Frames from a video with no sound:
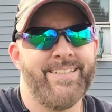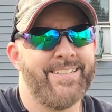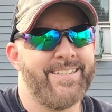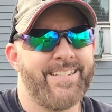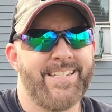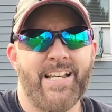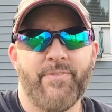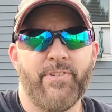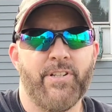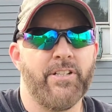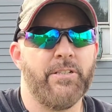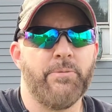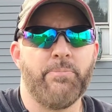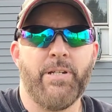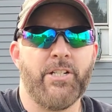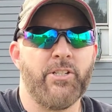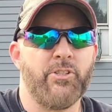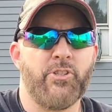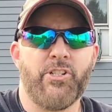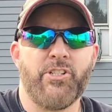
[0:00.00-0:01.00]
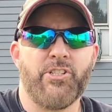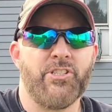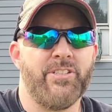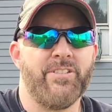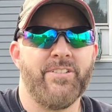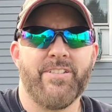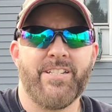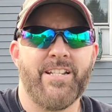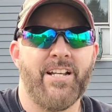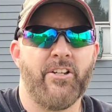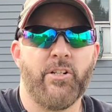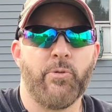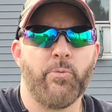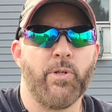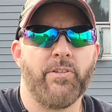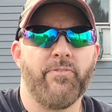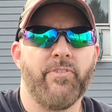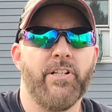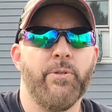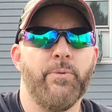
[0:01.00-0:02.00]
it's not very good penetration. It's not going to
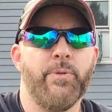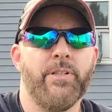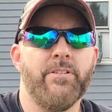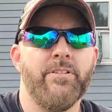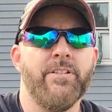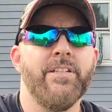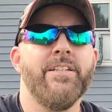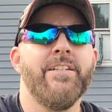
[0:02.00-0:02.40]
work very well.